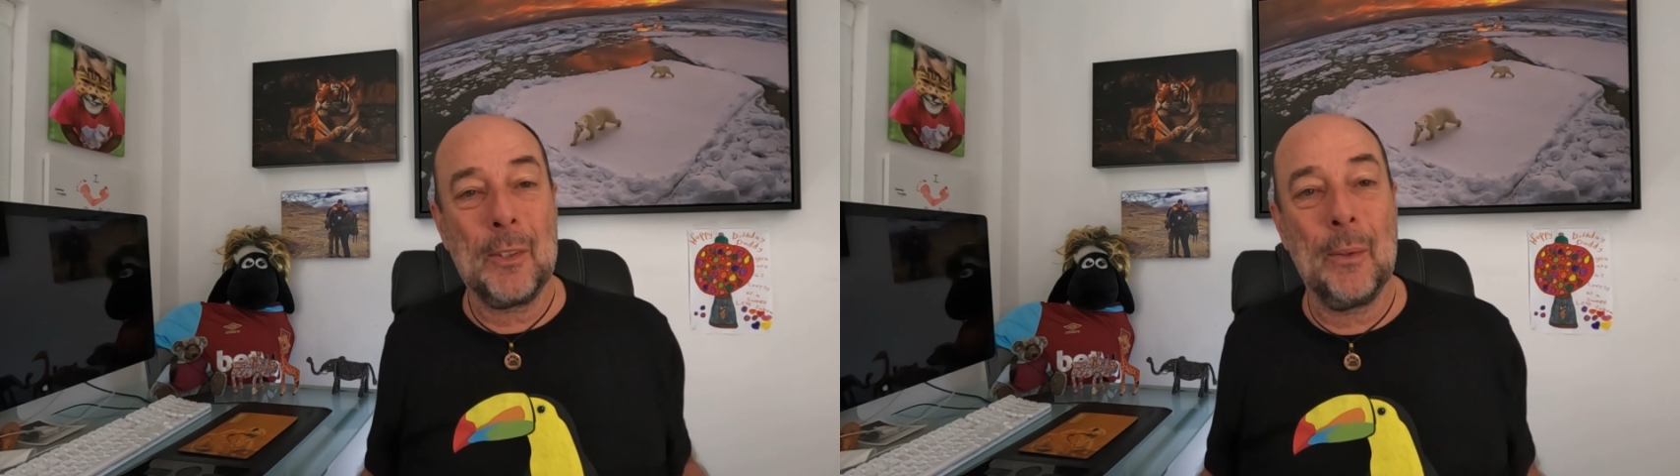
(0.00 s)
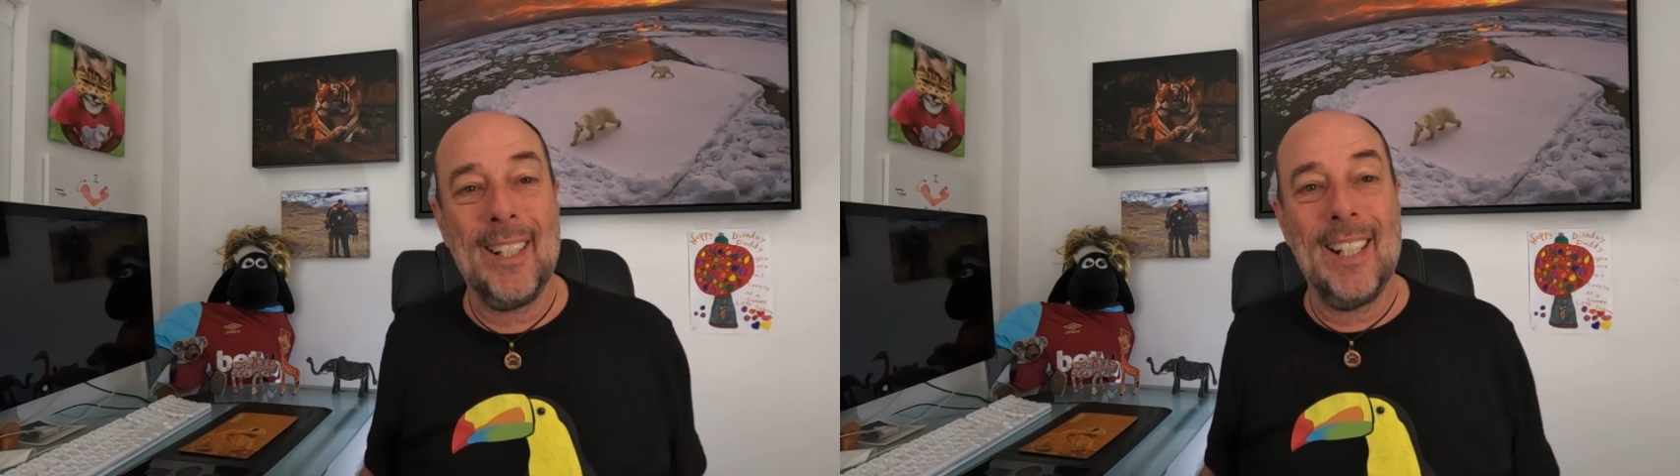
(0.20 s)

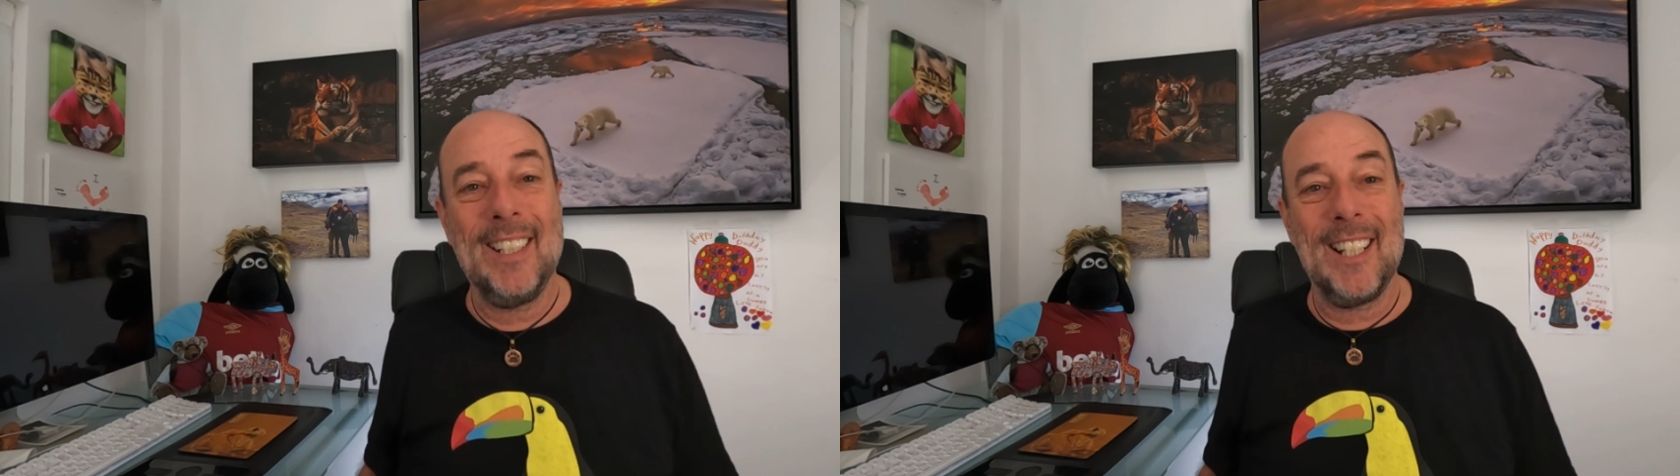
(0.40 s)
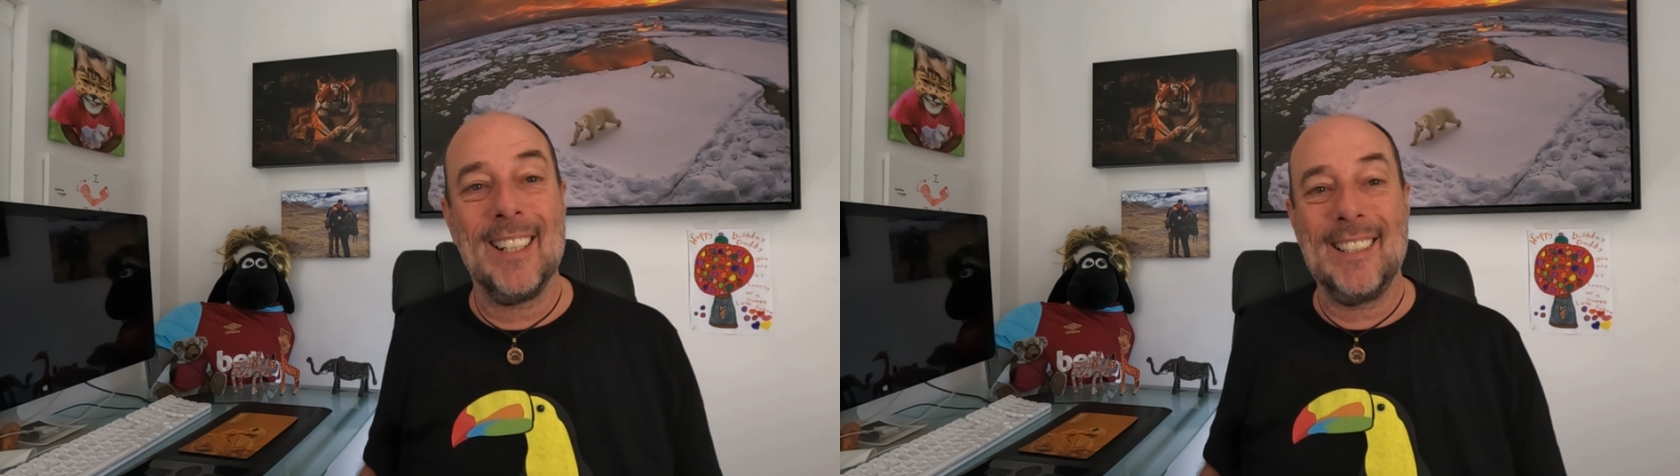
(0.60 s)
doing any
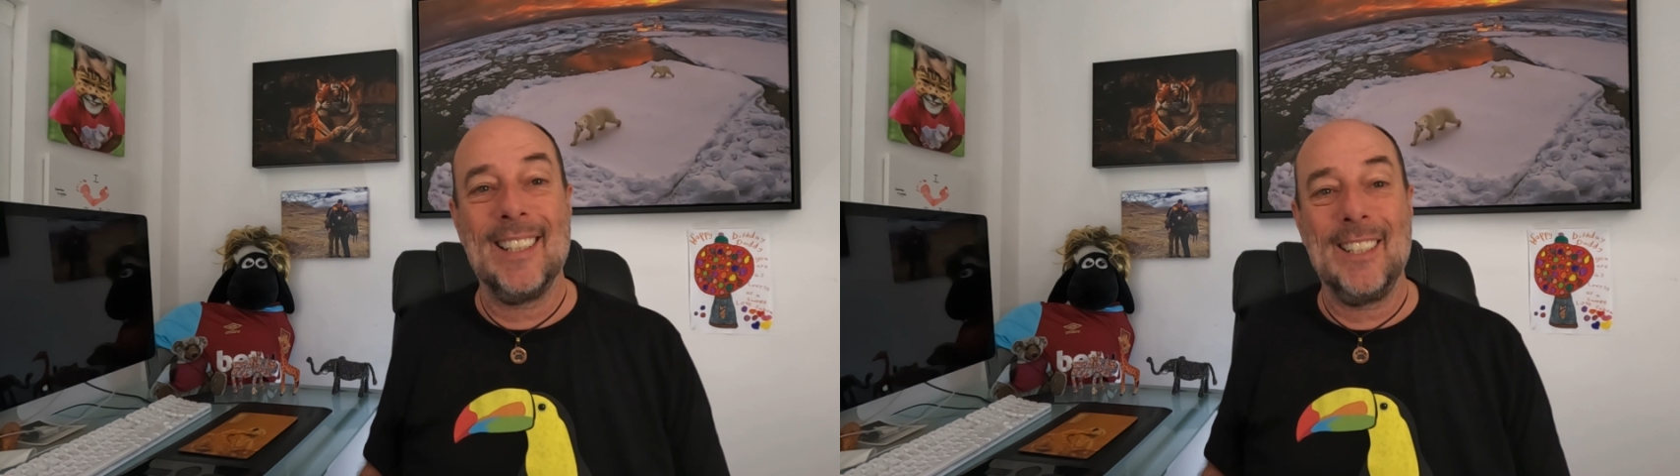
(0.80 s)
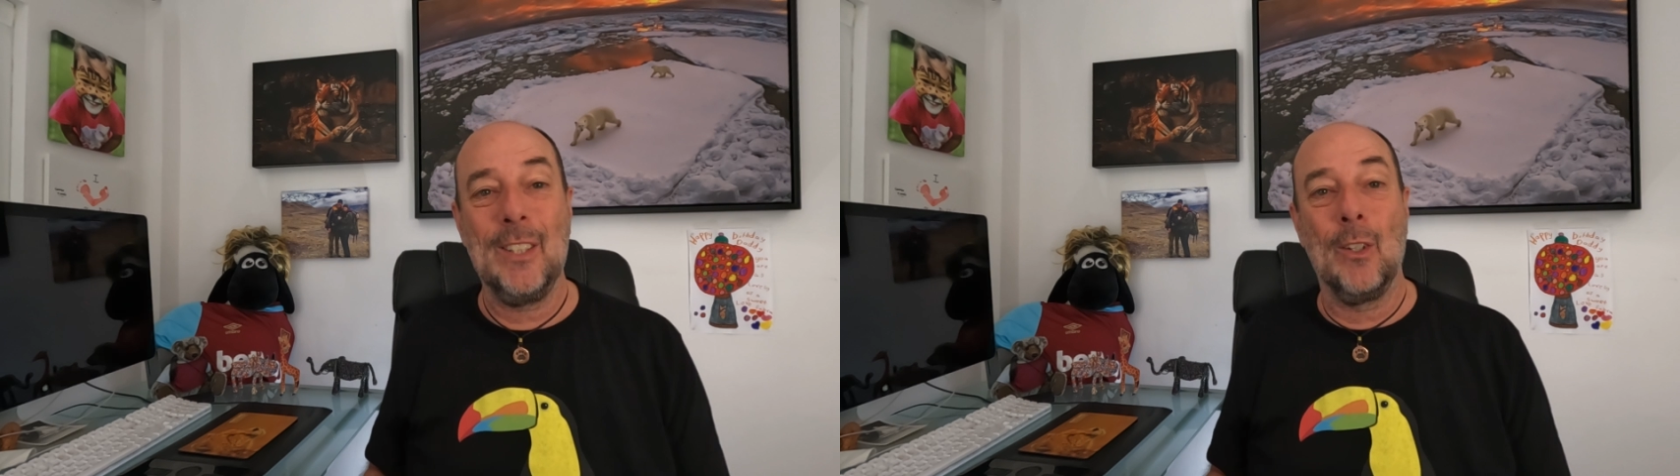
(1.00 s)
justice
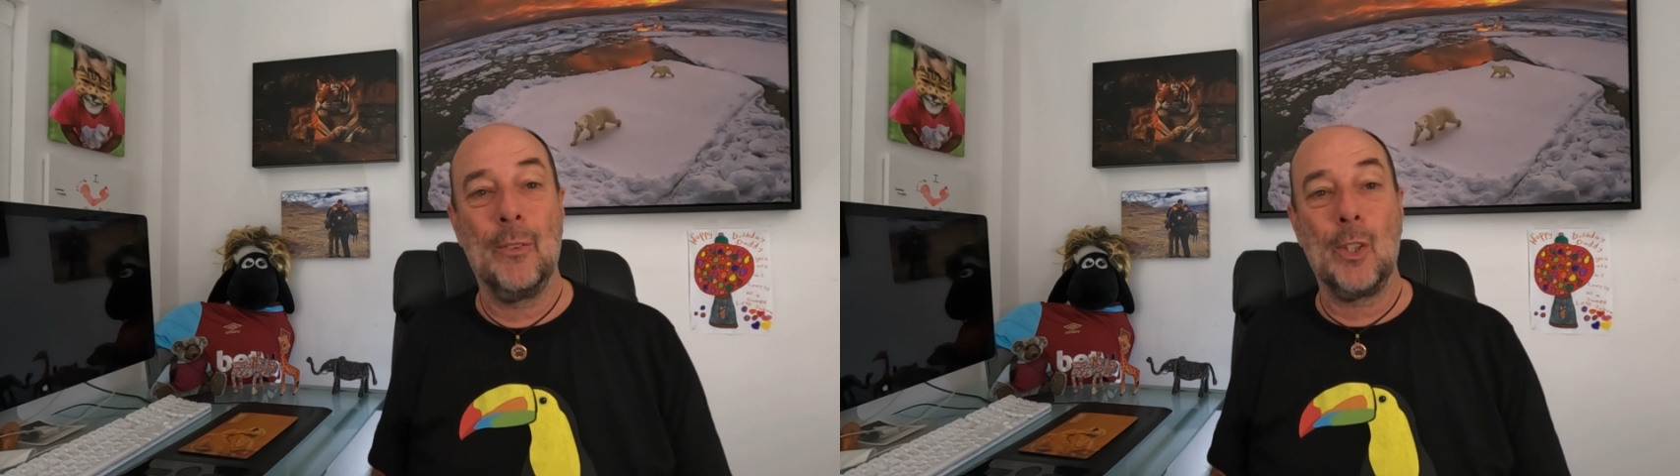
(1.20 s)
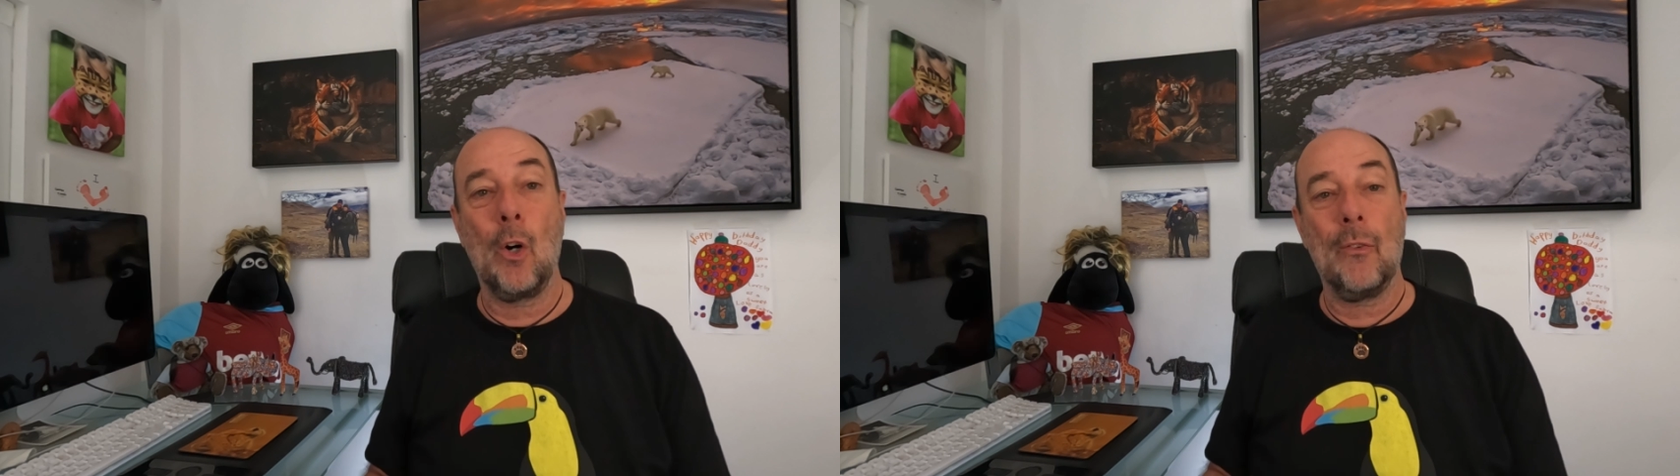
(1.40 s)
to your
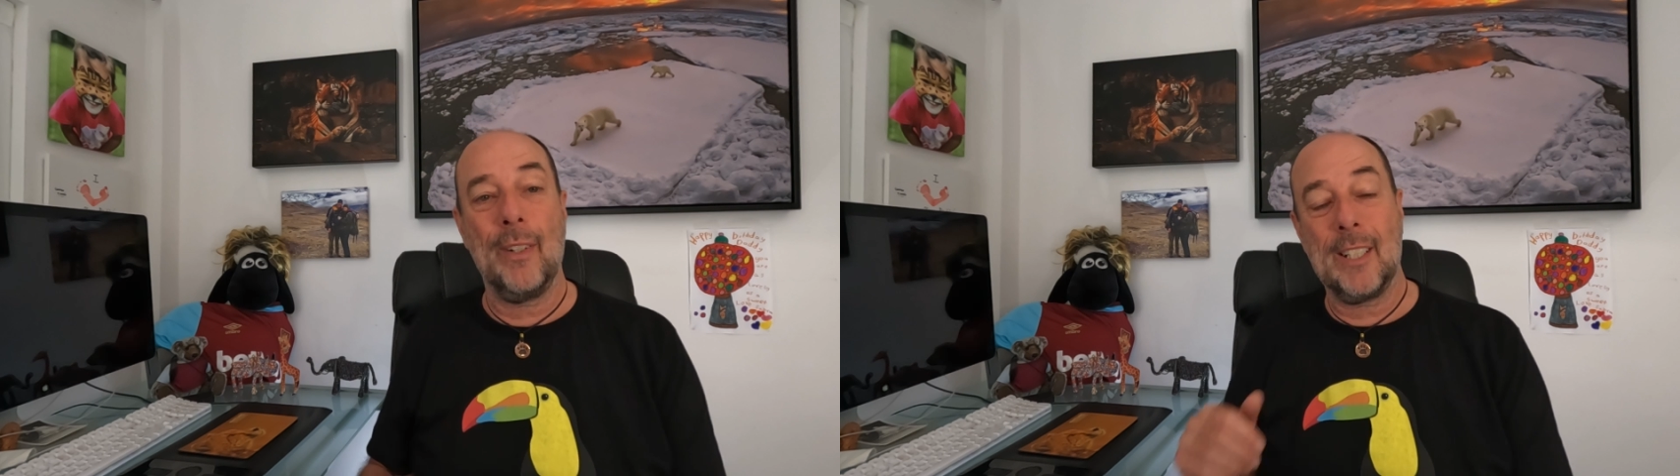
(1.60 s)
photography.